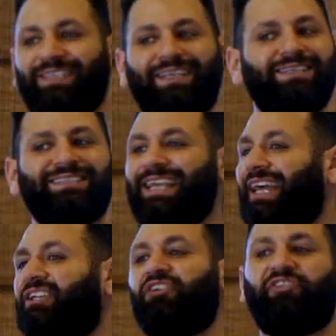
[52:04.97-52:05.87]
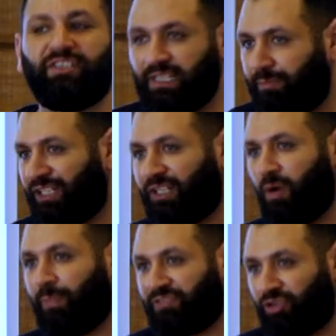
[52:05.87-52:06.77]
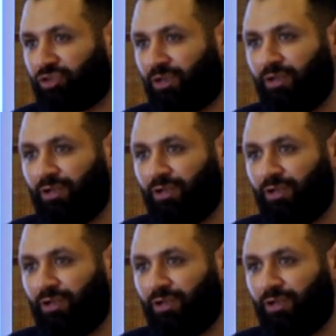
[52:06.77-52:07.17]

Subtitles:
They didn't see any difference in body composition.